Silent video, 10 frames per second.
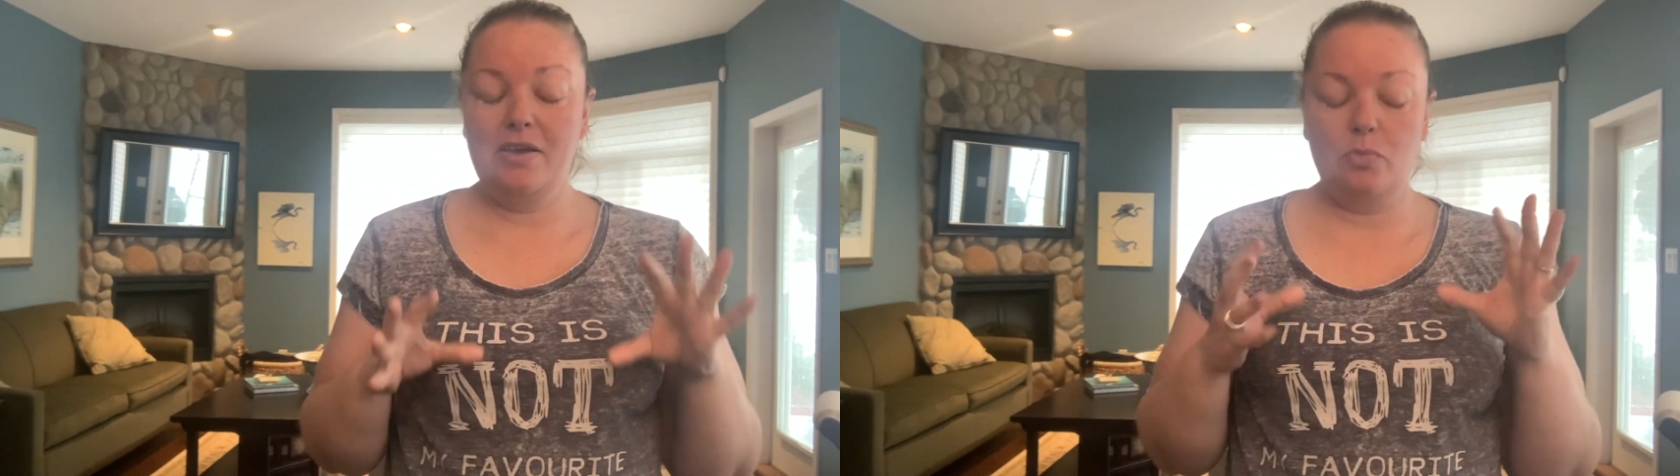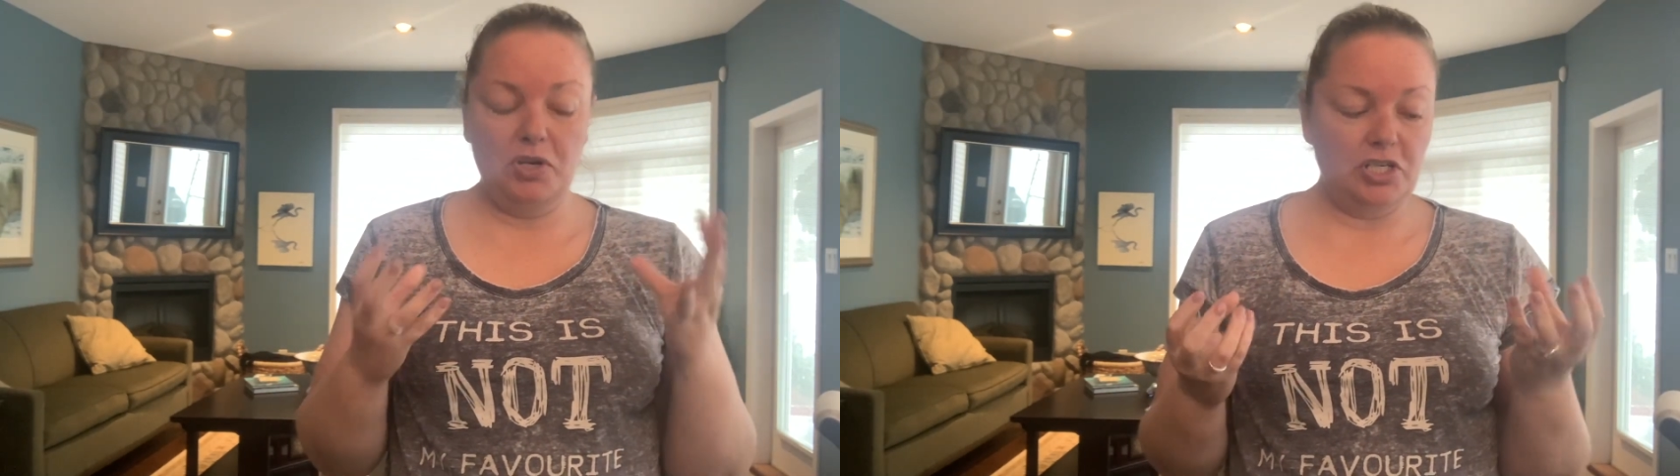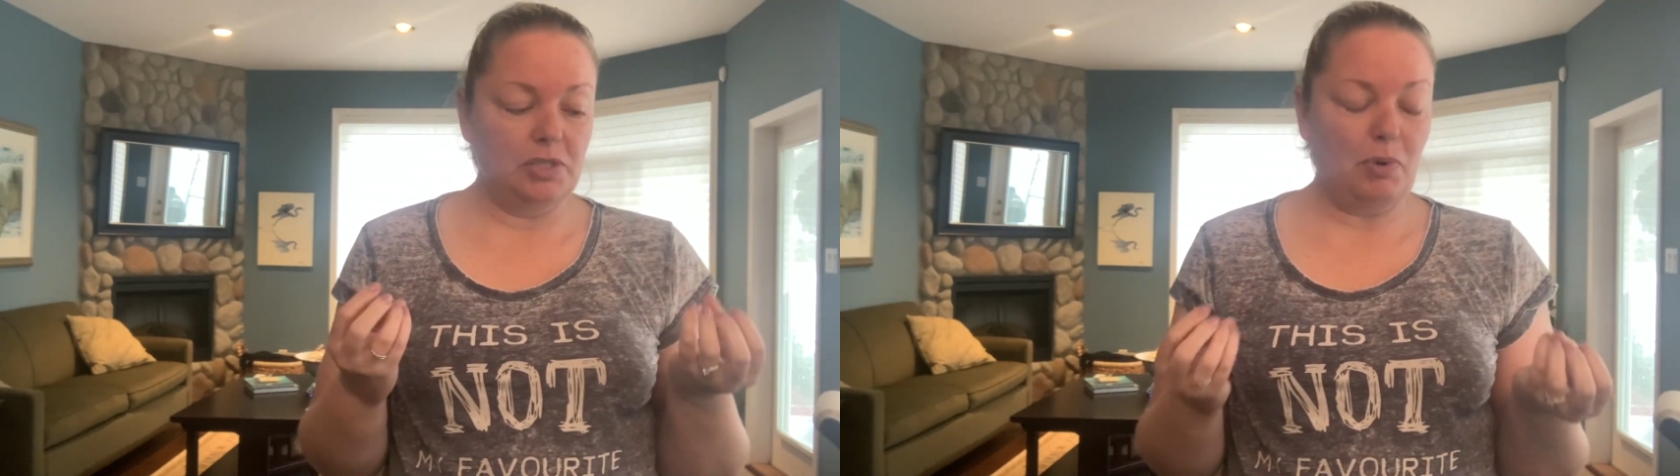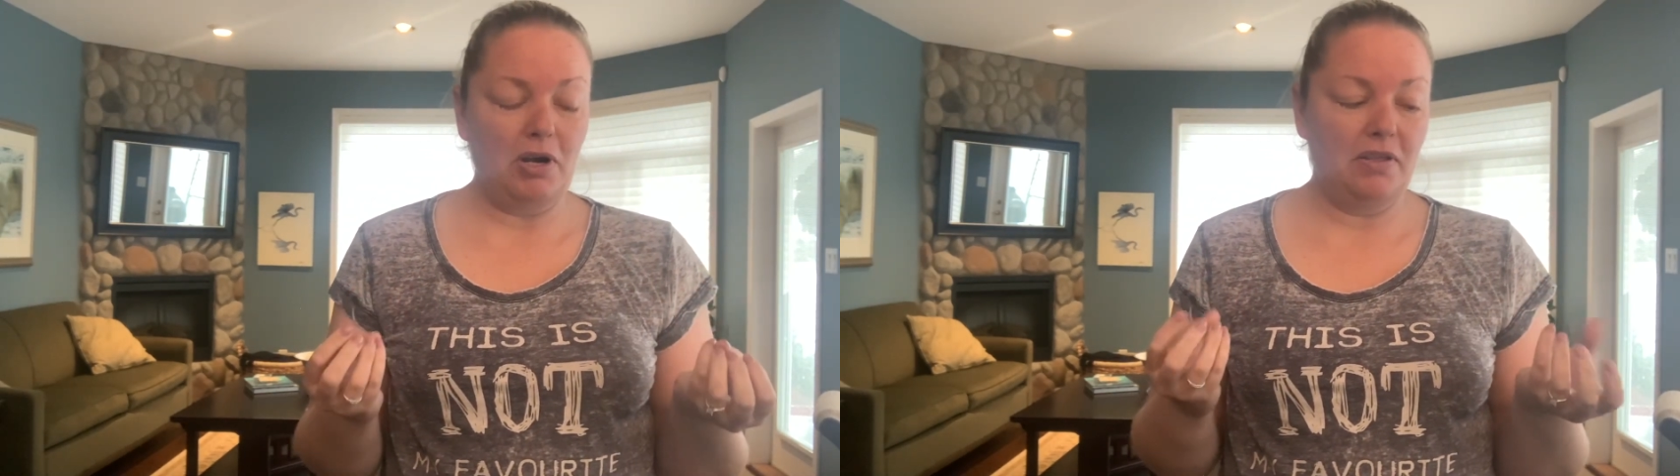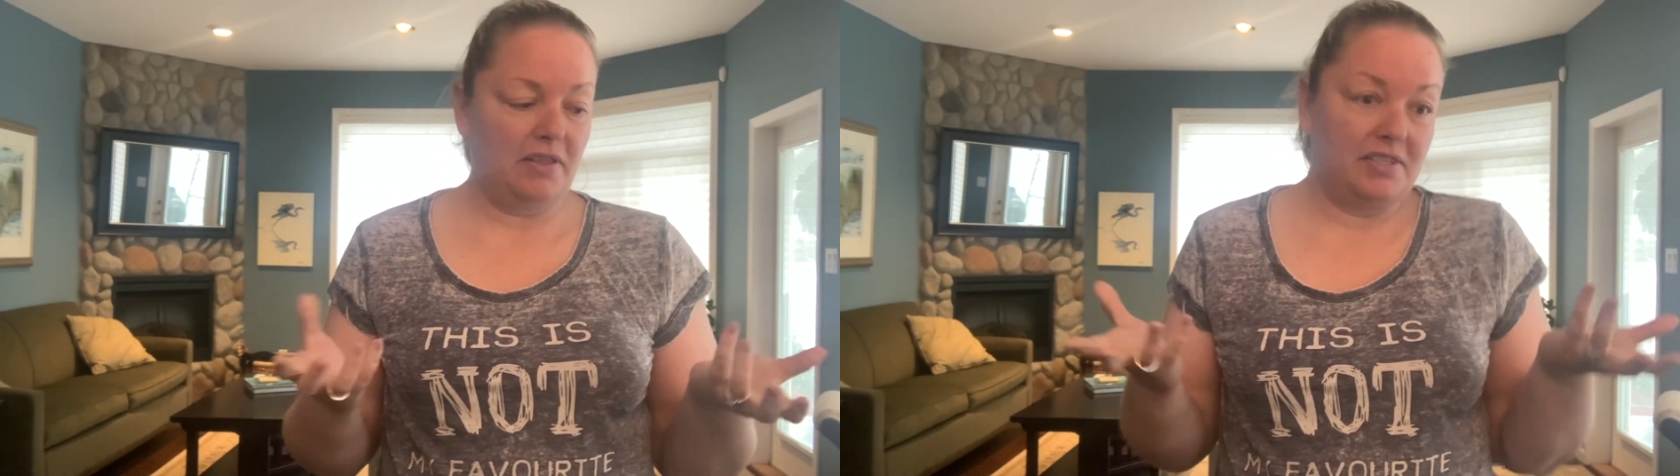which is
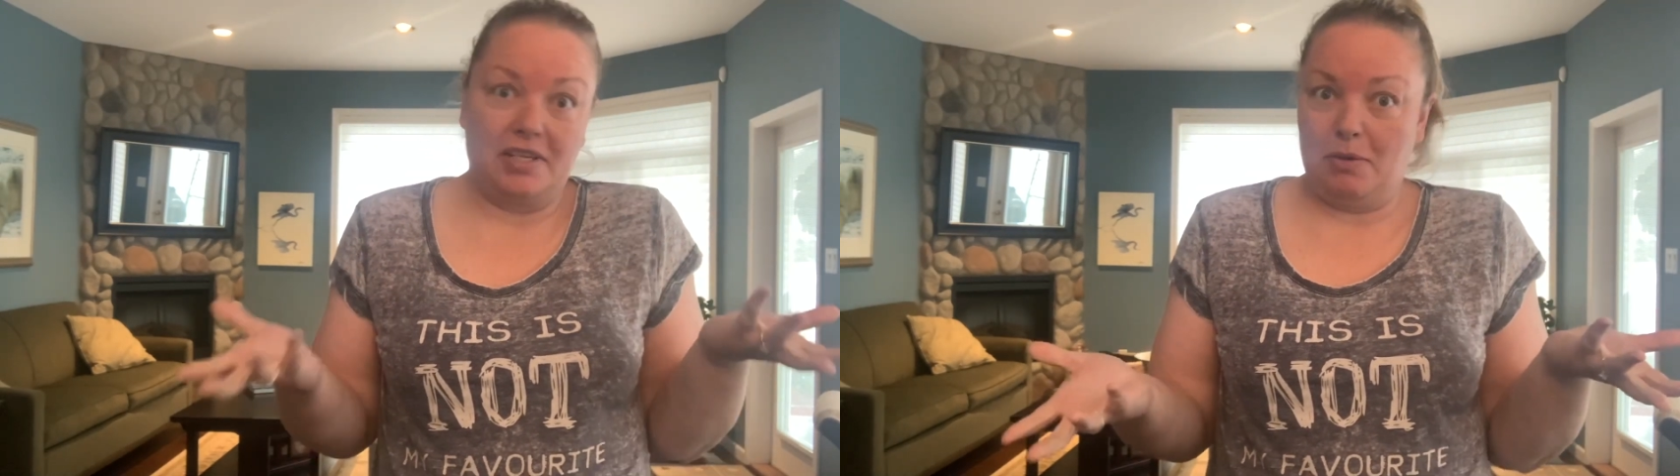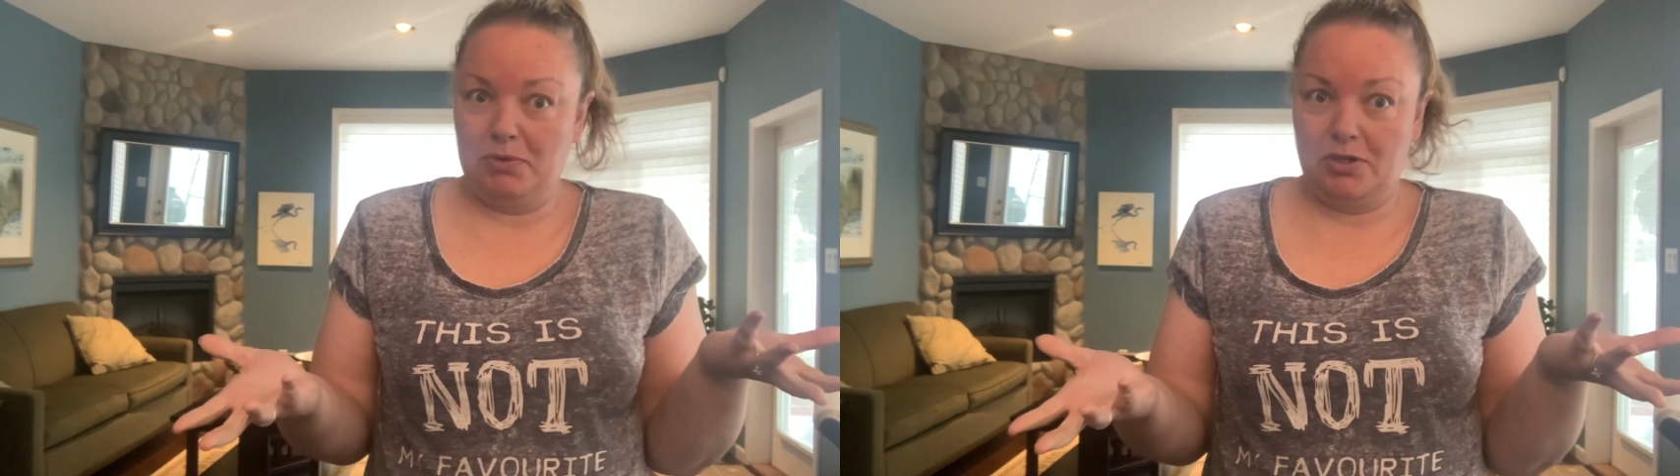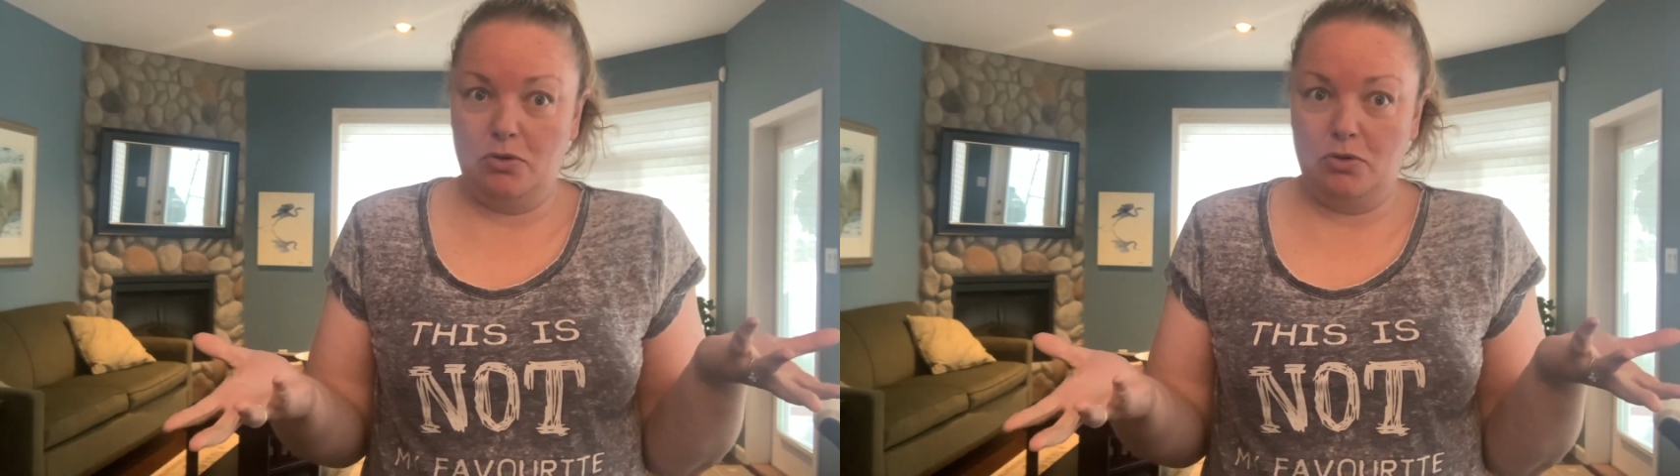part of the Skims,